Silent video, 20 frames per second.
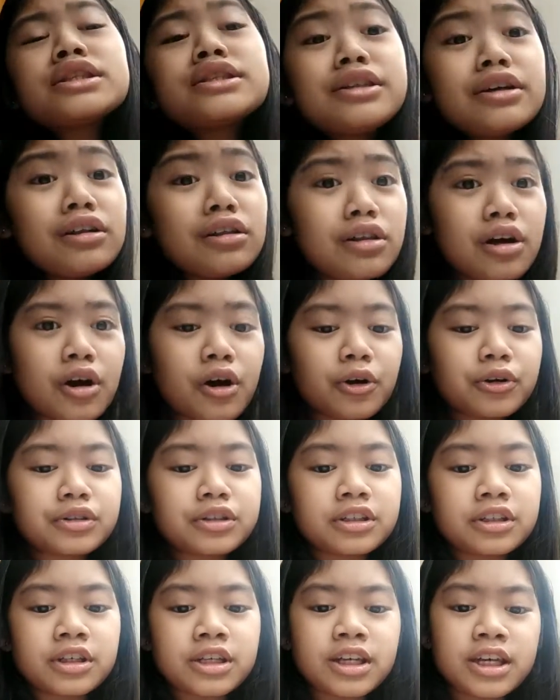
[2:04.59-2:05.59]
The
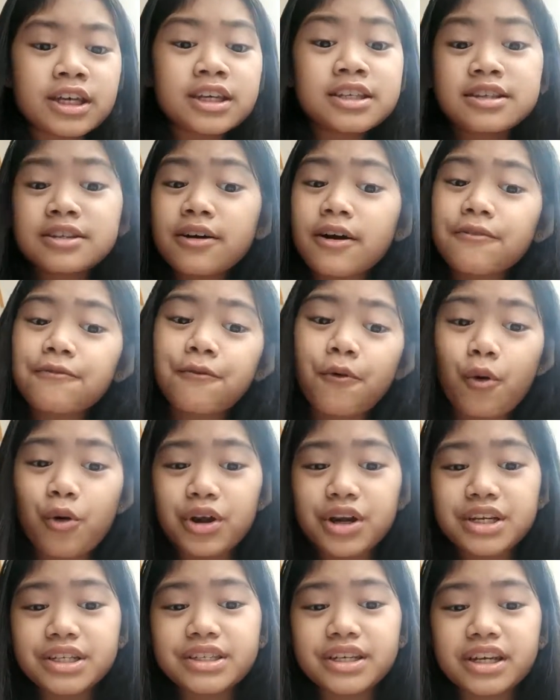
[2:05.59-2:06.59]
load is a
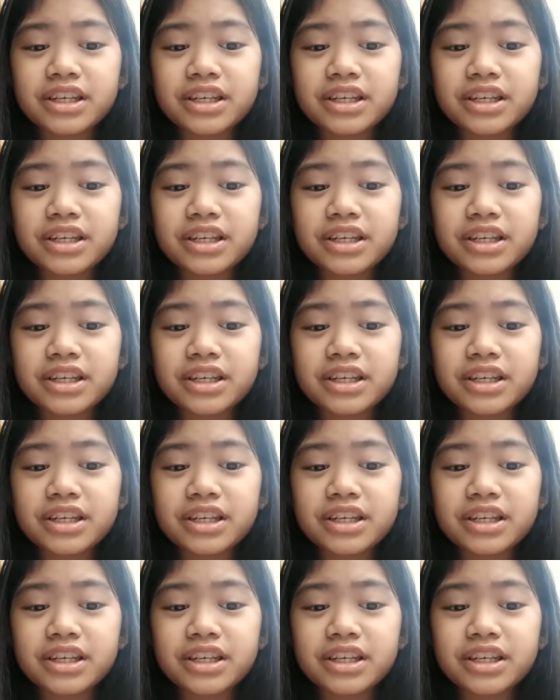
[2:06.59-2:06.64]
force